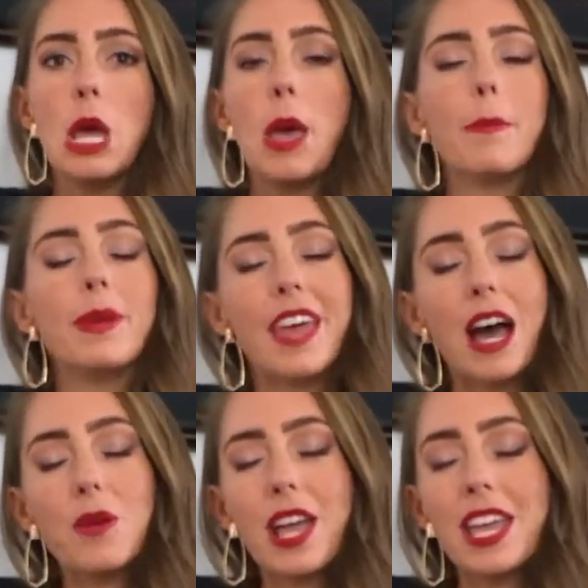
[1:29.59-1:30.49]
but that
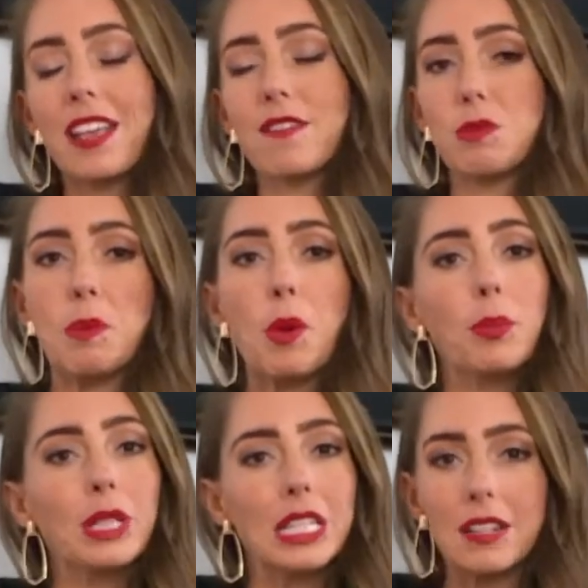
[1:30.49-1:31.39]
way it gives people
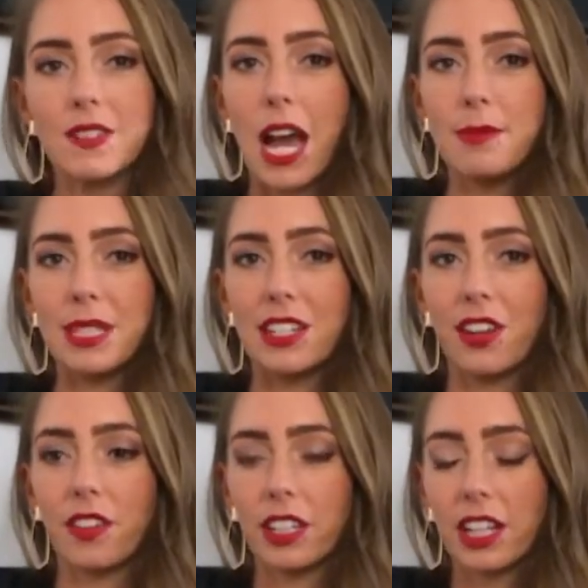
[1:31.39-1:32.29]
plenty of time to get it on
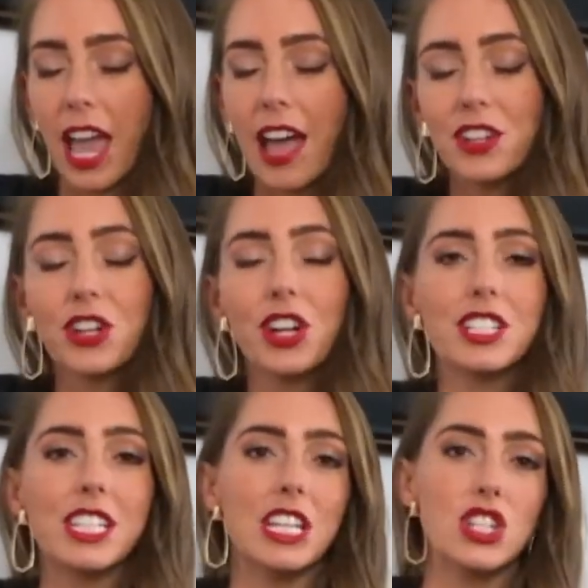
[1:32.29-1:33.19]
their calendar,
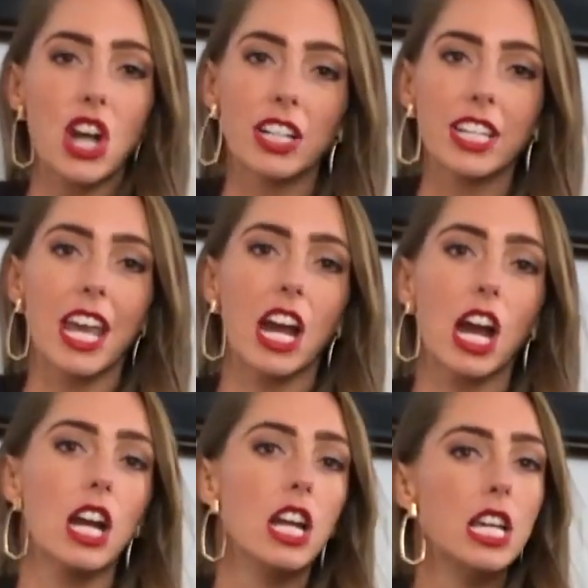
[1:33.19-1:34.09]
to get
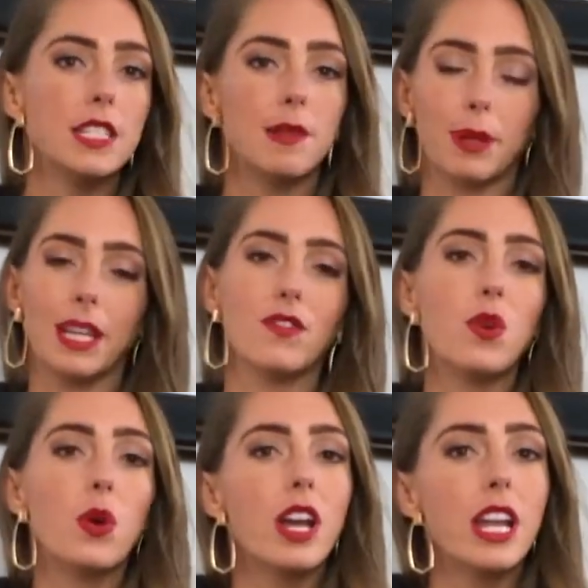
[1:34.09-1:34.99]
childcare, to plan
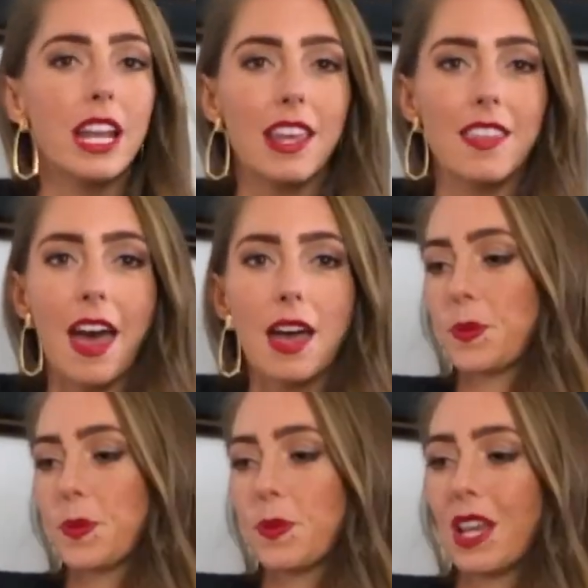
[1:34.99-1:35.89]
for it, any of that.
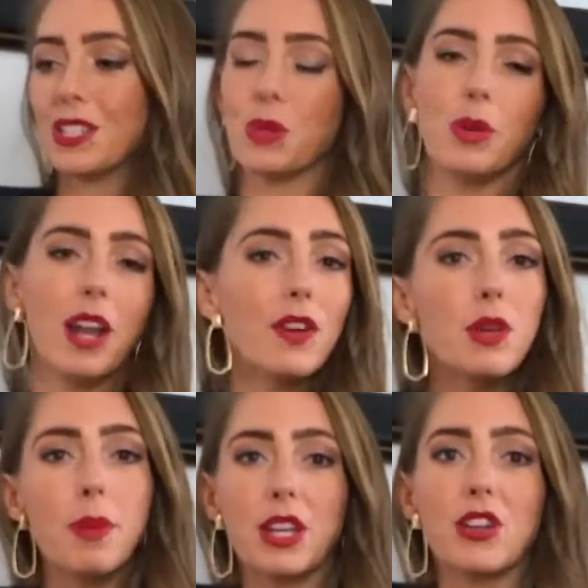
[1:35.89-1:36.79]
So whenever you
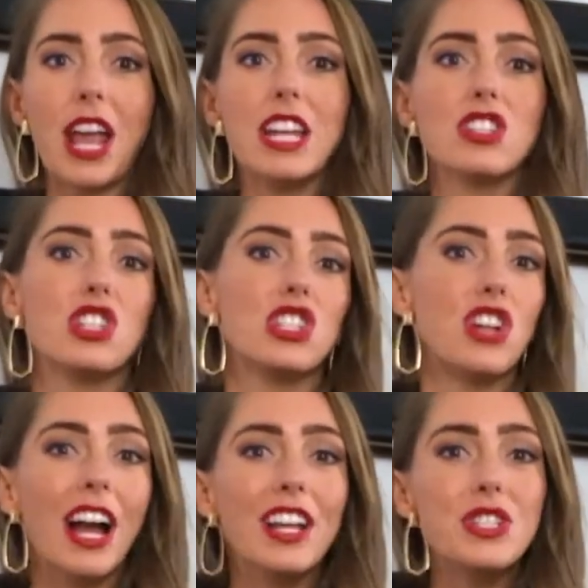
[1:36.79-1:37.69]
pick your date, just
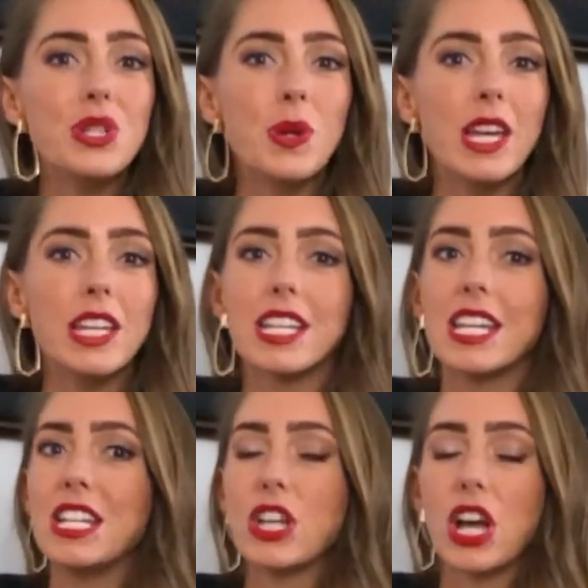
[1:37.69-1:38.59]
try and do it
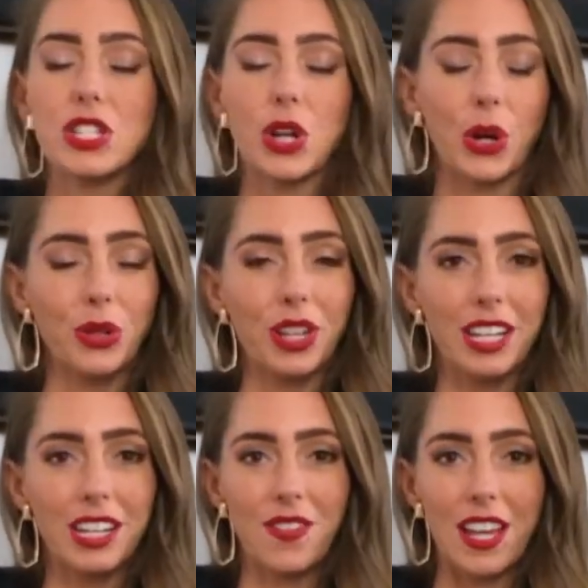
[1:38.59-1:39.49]
as early in
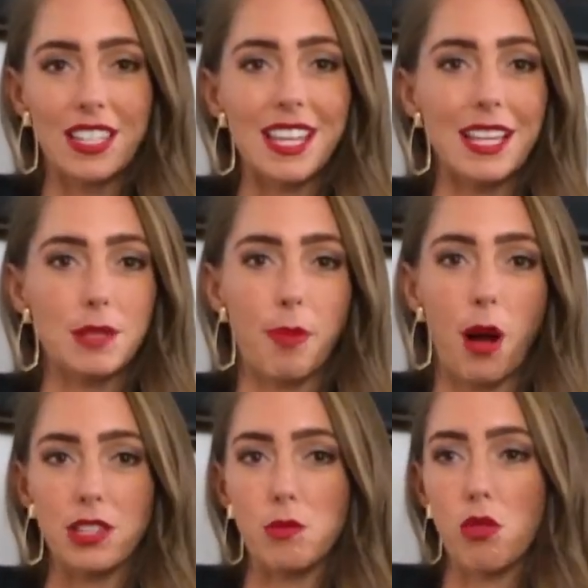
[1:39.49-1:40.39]
advance as
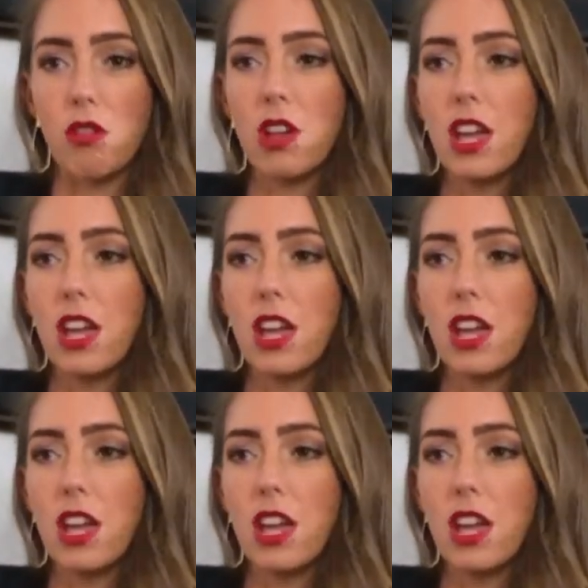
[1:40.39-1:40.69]
possible.